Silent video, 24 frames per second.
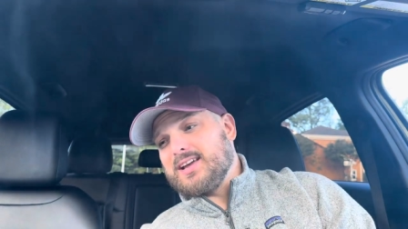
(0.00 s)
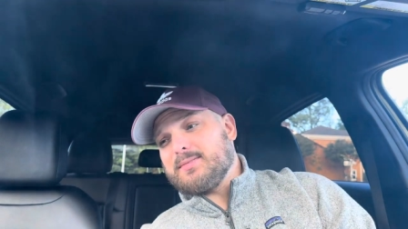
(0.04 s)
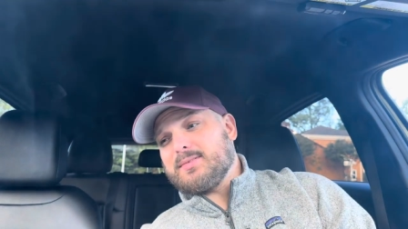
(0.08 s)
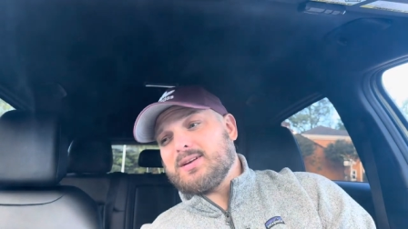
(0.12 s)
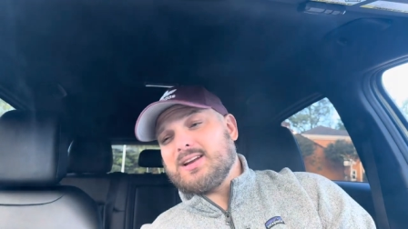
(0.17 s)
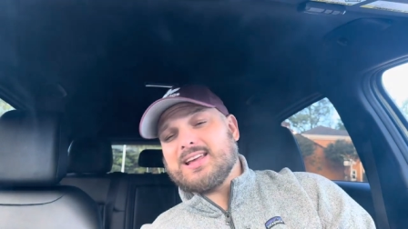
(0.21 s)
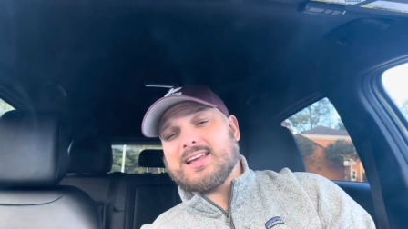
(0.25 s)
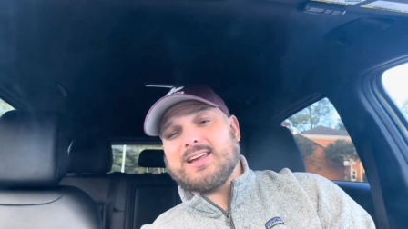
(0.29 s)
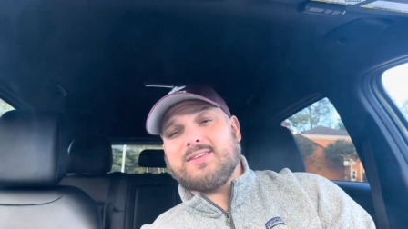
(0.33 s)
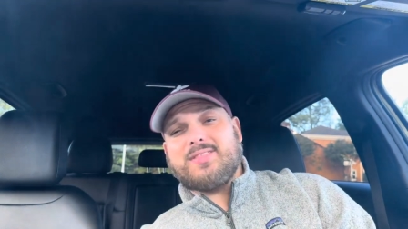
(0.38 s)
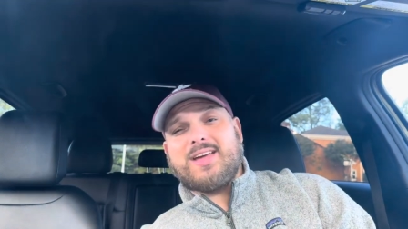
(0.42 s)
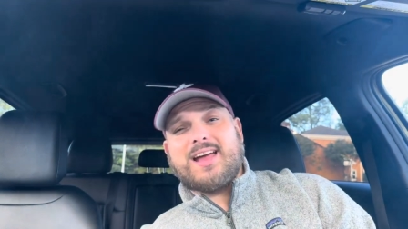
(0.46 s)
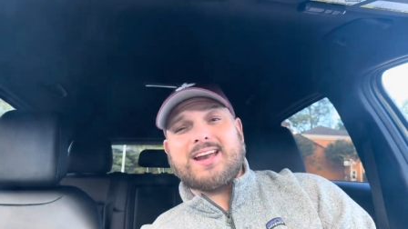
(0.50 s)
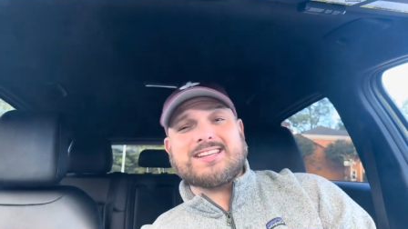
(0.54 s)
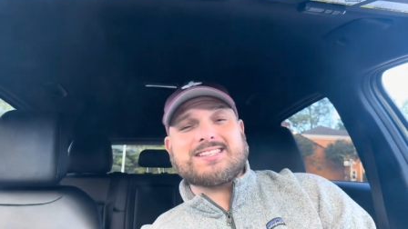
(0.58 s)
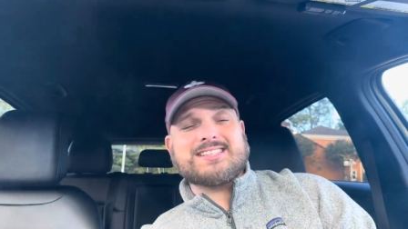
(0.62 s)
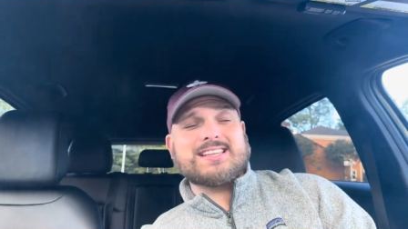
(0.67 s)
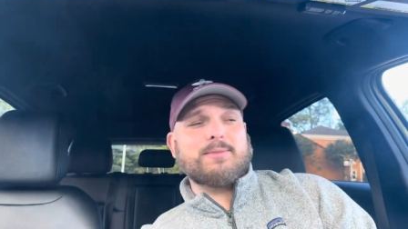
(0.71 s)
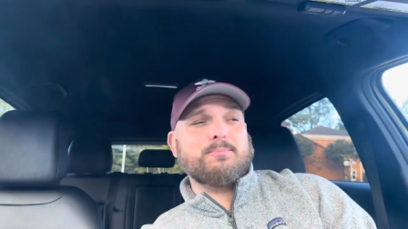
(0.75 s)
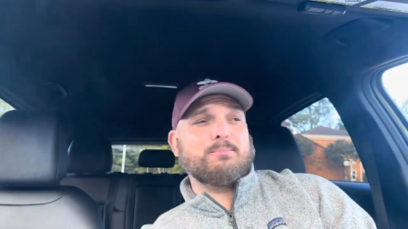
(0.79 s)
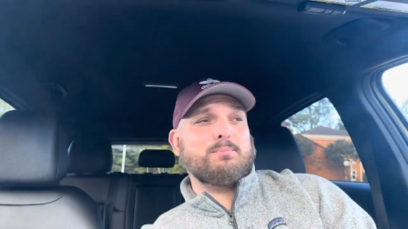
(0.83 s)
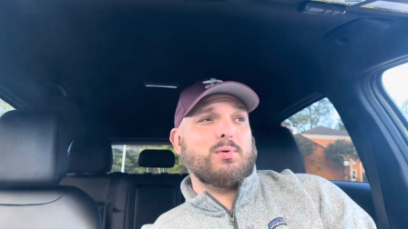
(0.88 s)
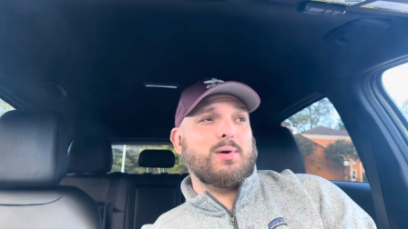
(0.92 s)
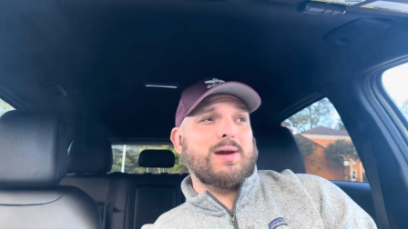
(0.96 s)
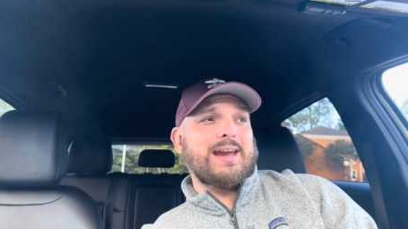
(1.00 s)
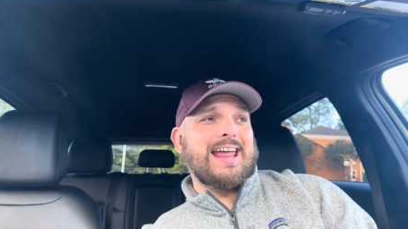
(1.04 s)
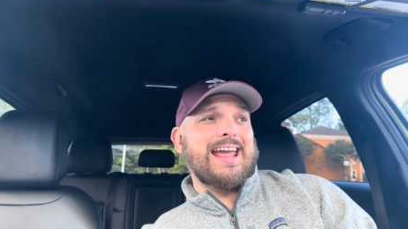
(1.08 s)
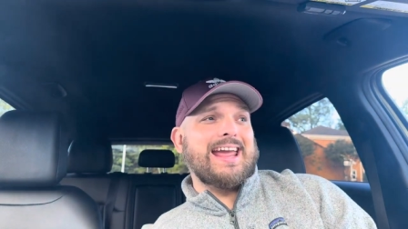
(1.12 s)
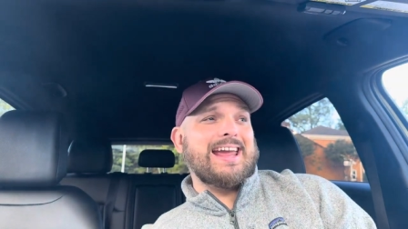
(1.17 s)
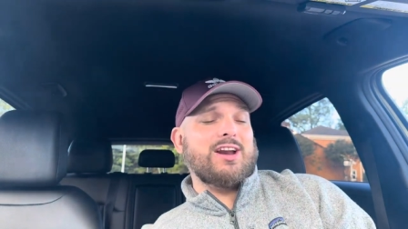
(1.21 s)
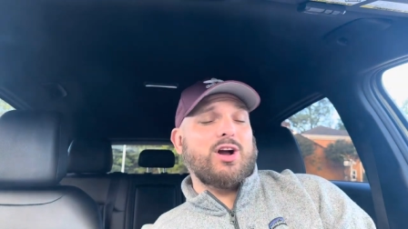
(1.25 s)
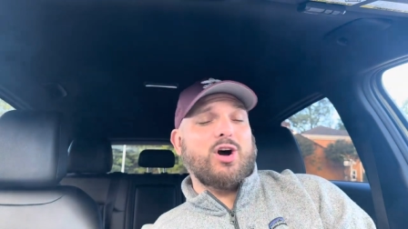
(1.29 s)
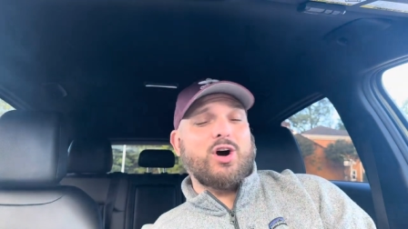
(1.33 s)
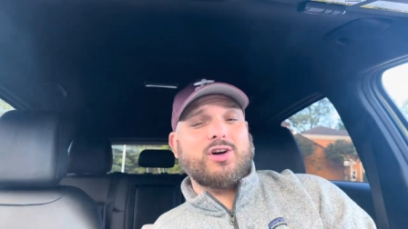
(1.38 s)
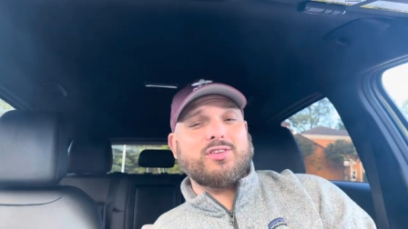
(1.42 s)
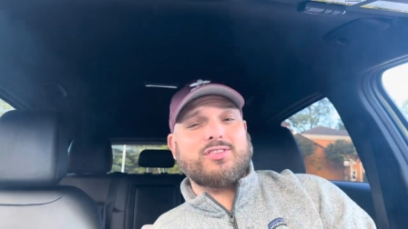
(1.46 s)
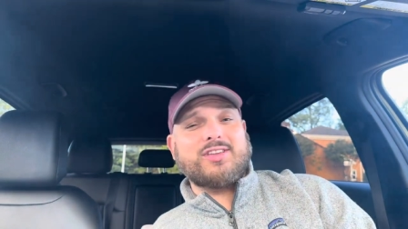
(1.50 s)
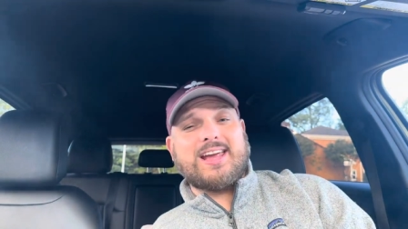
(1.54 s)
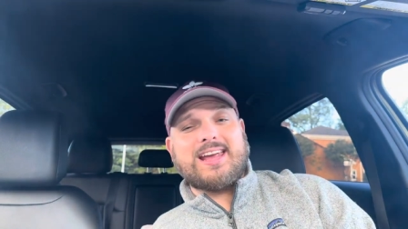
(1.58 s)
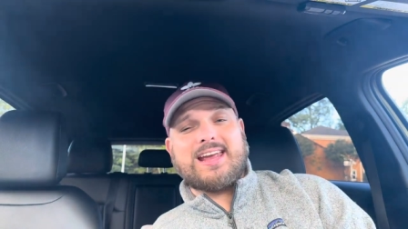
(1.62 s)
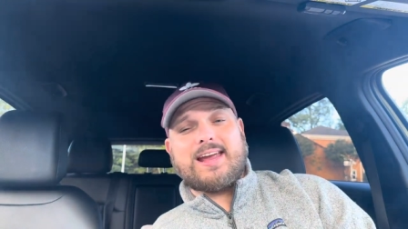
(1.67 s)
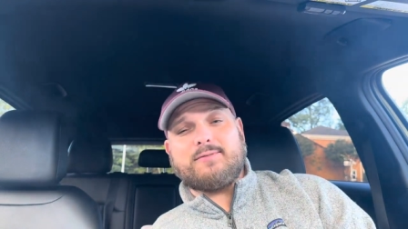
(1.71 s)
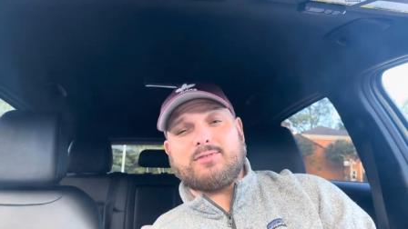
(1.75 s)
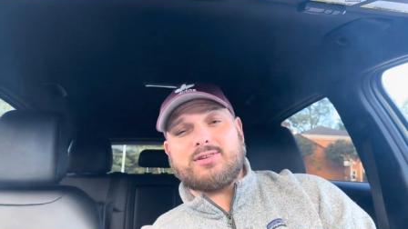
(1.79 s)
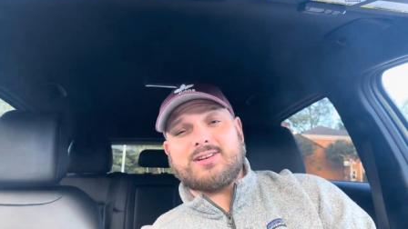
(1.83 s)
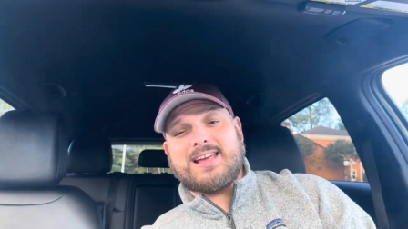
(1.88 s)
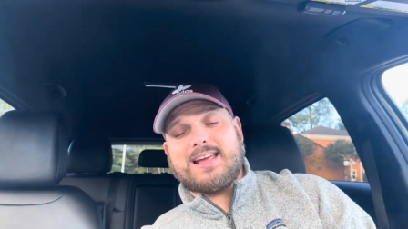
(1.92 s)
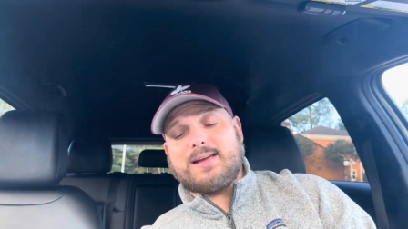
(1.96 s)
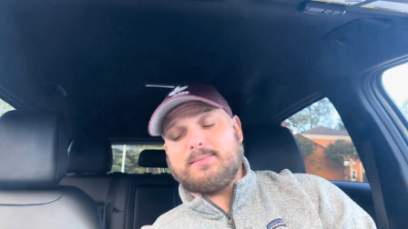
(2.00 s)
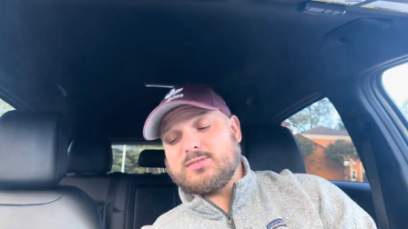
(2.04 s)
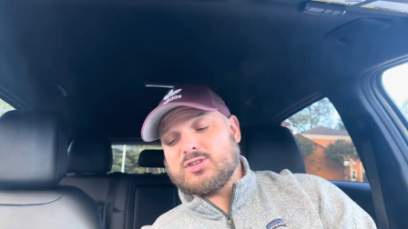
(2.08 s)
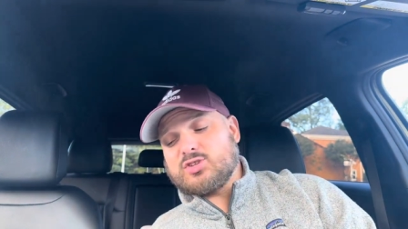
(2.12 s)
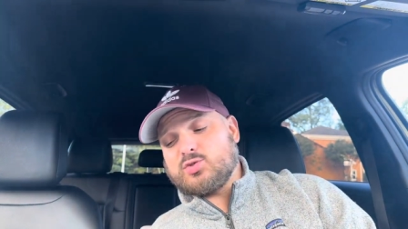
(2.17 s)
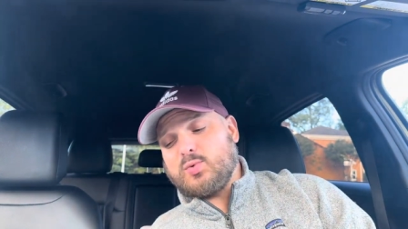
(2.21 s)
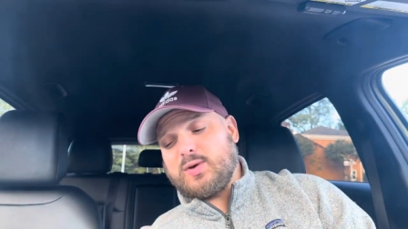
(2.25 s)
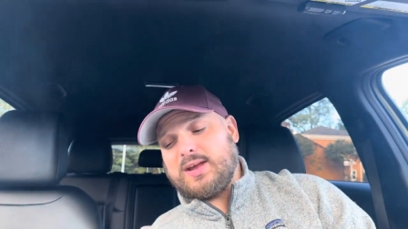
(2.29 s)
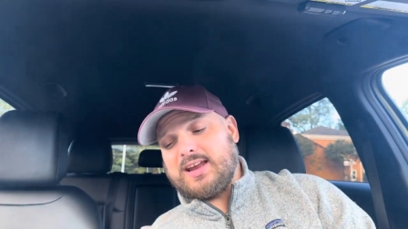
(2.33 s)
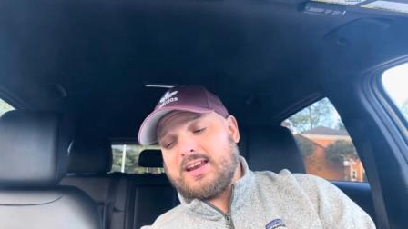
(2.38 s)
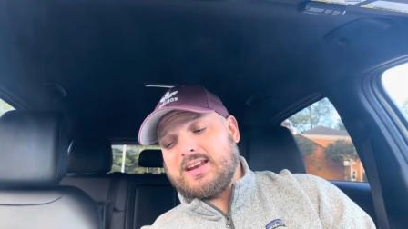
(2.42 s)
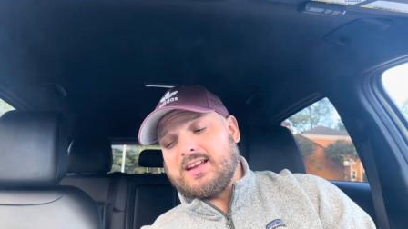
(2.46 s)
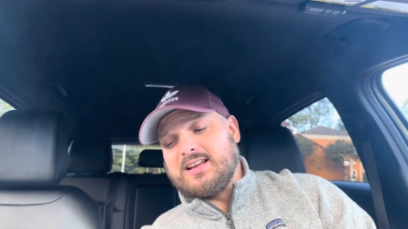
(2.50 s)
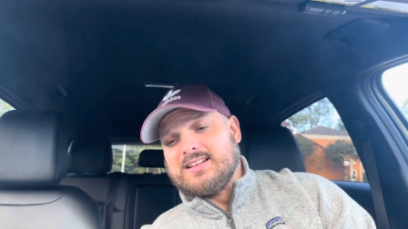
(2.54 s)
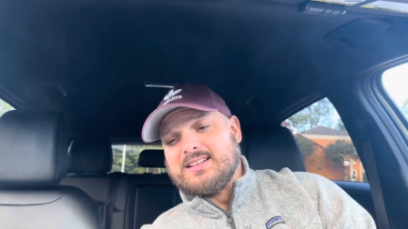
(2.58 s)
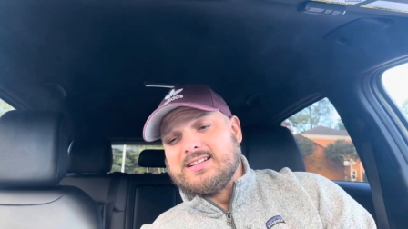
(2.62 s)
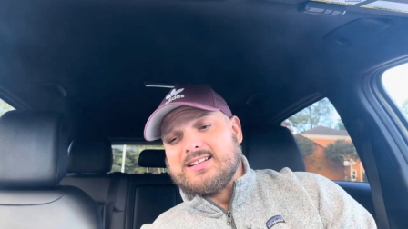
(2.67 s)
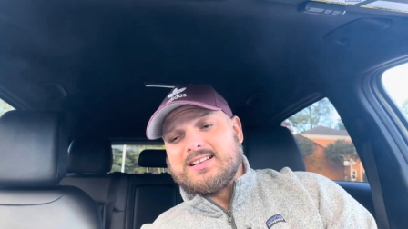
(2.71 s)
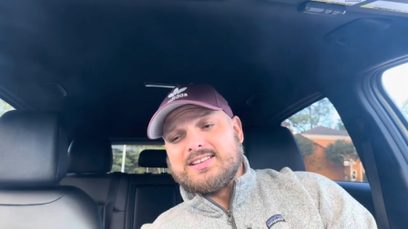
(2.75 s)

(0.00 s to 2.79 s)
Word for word: I'm going to give that a 7.8 all day, every day in between.